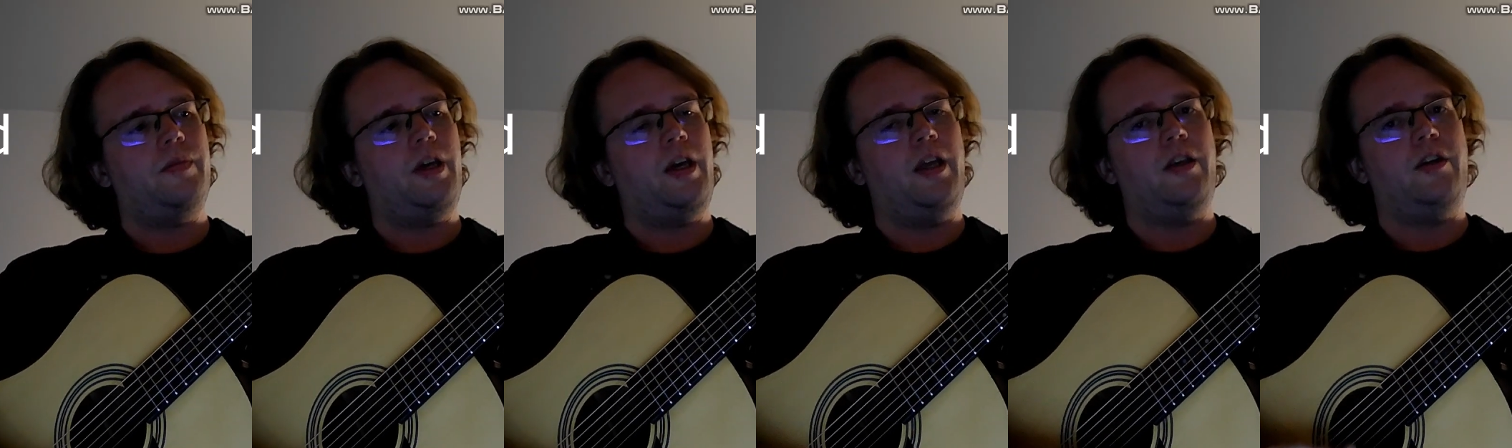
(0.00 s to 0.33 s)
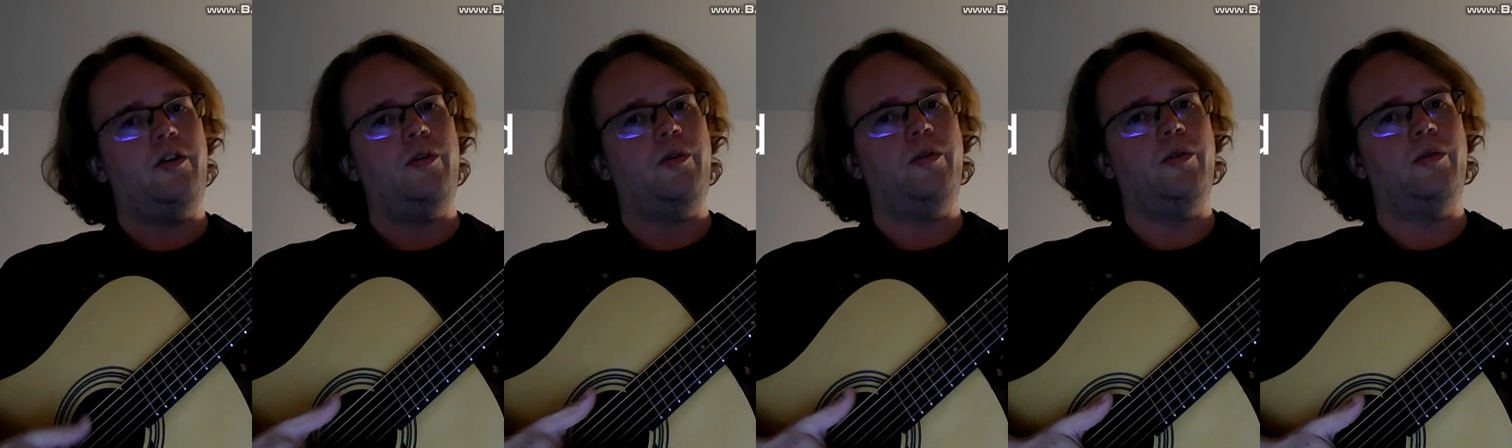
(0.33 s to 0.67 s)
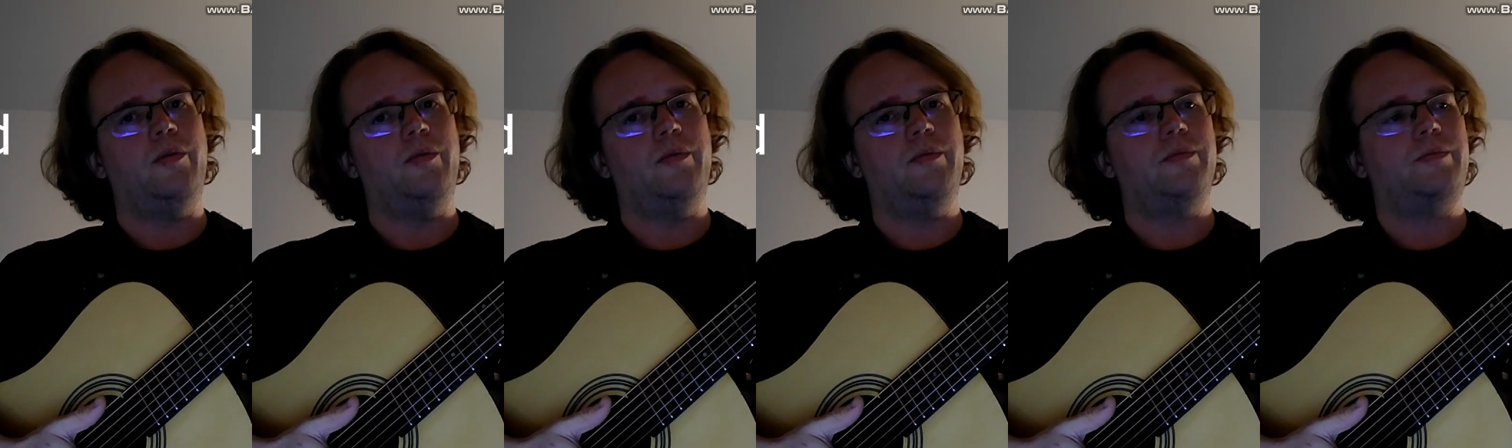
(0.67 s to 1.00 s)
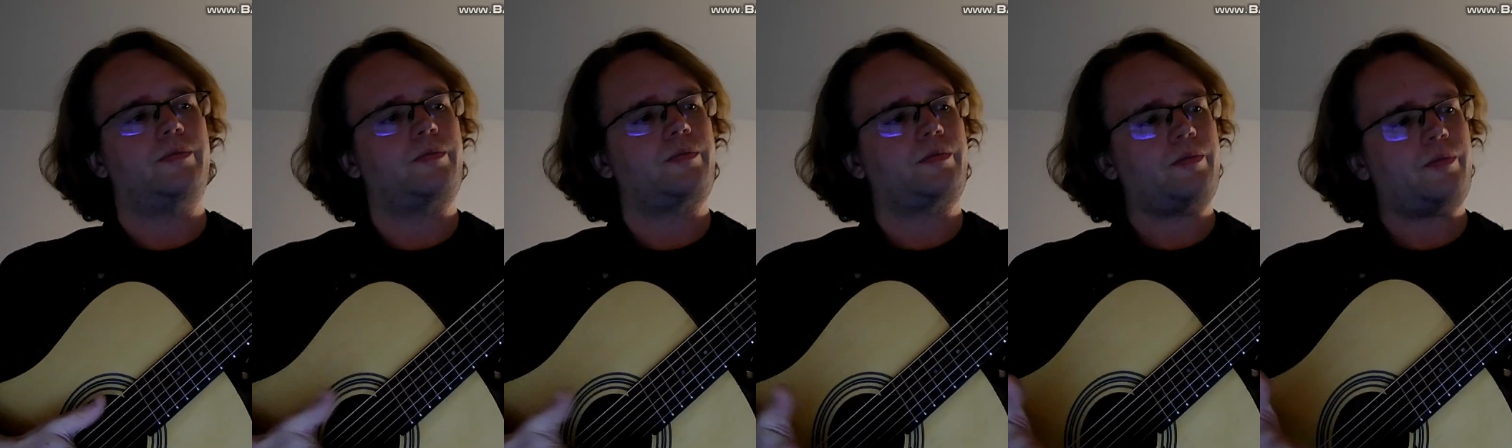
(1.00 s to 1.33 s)
you
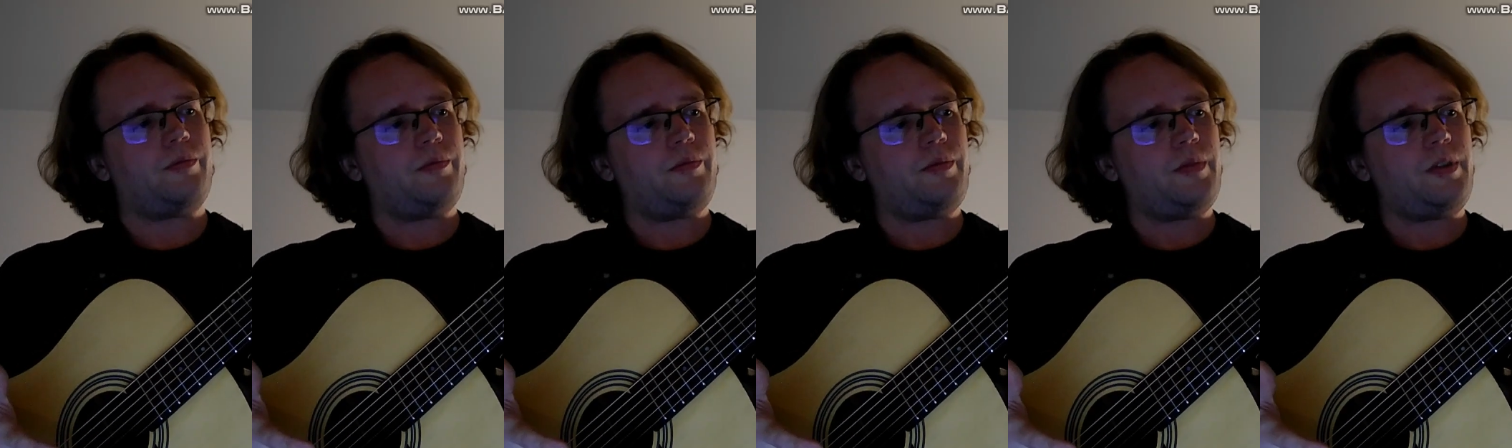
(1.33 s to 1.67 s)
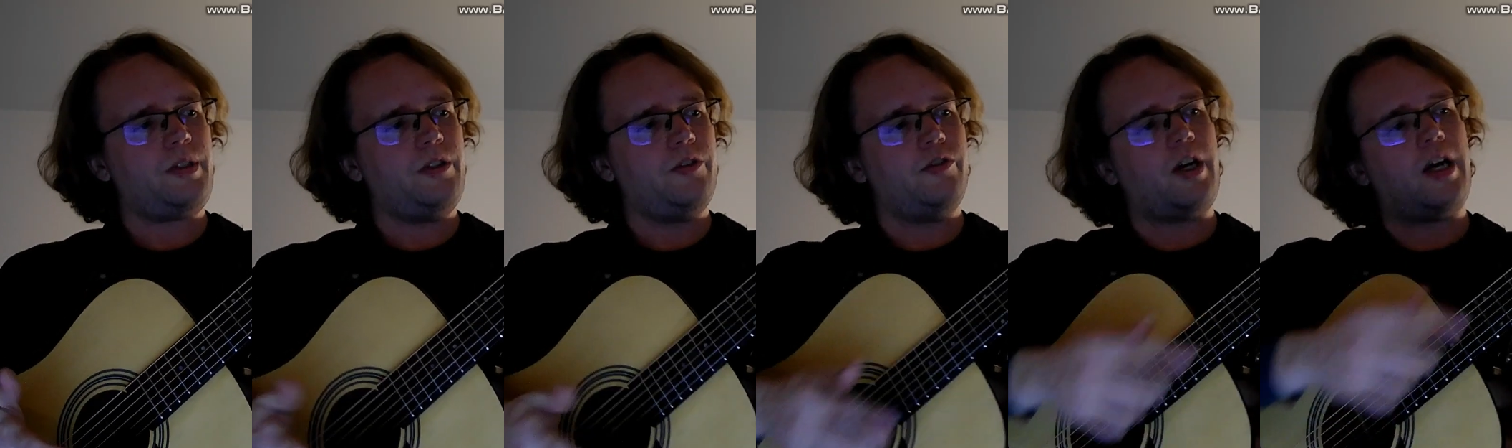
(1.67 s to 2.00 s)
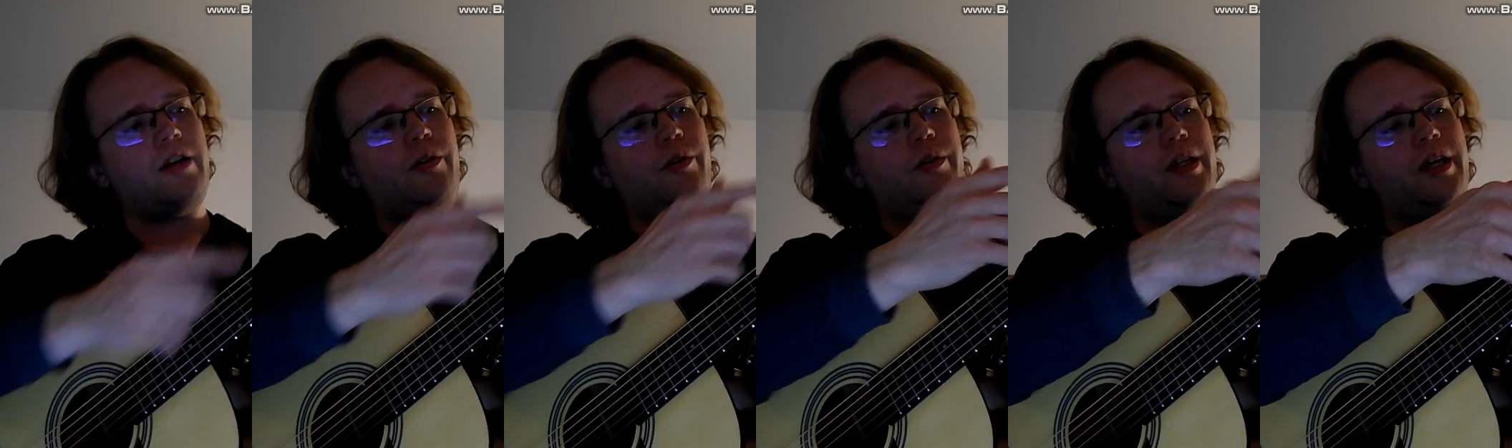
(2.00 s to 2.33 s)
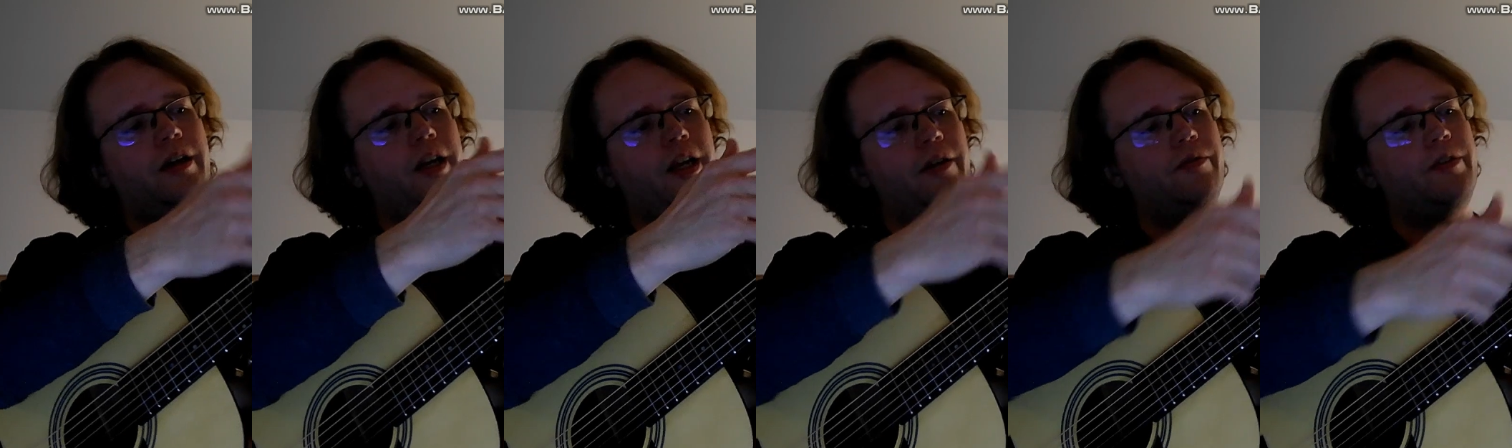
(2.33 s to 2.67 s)
try to hold
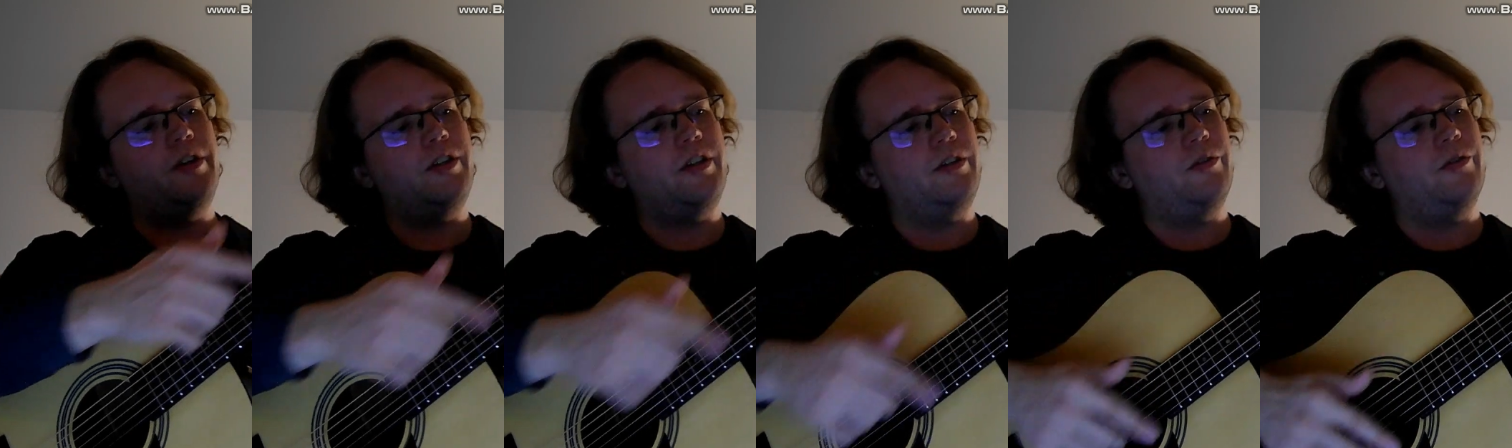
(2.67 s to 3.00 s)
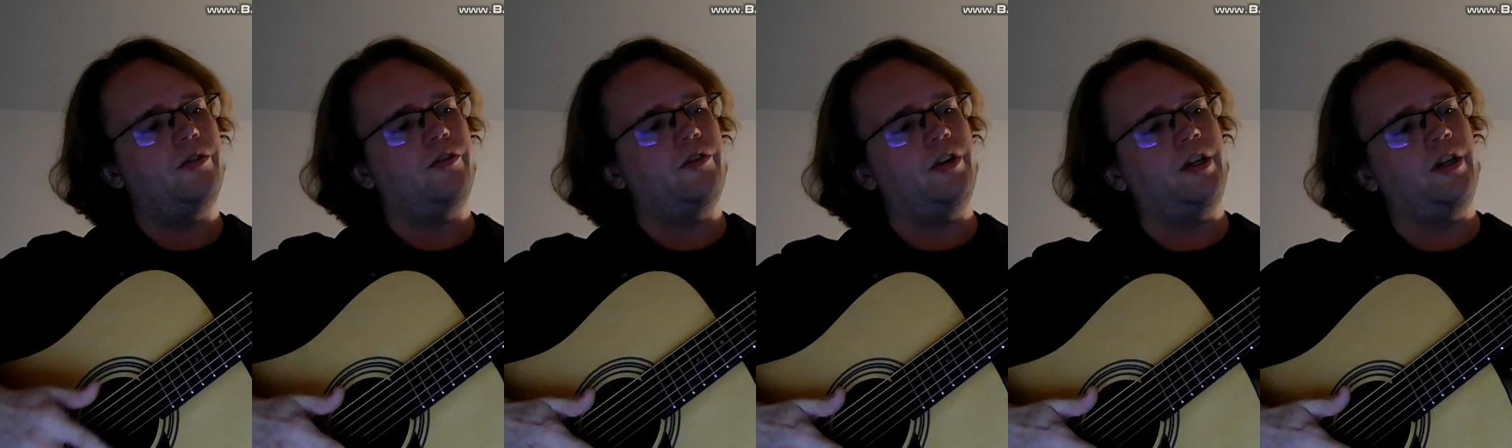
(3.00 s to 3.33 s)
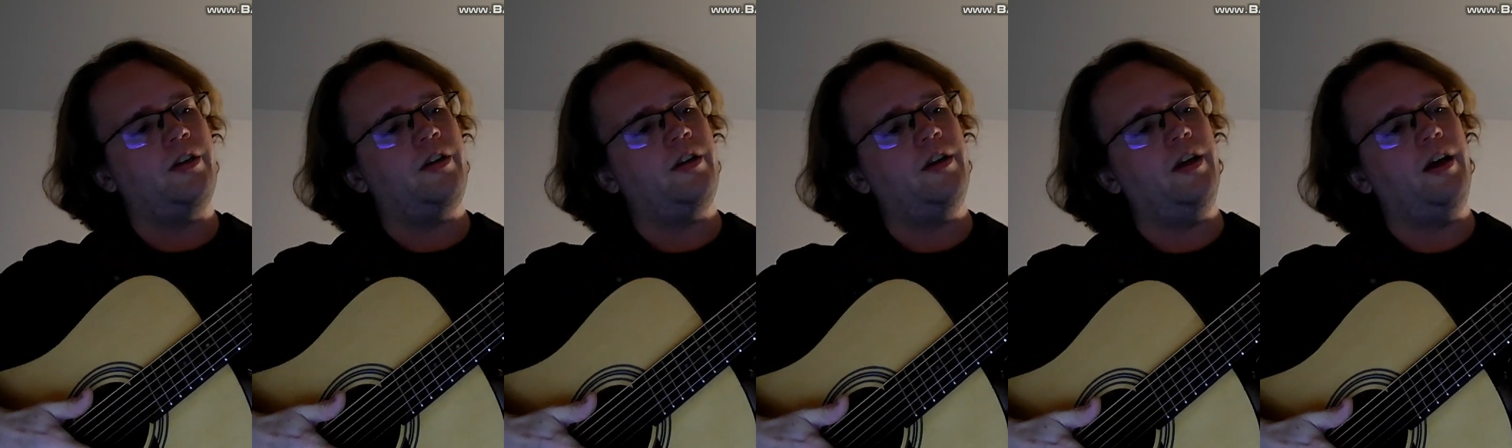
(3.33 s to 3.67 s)
down every single string.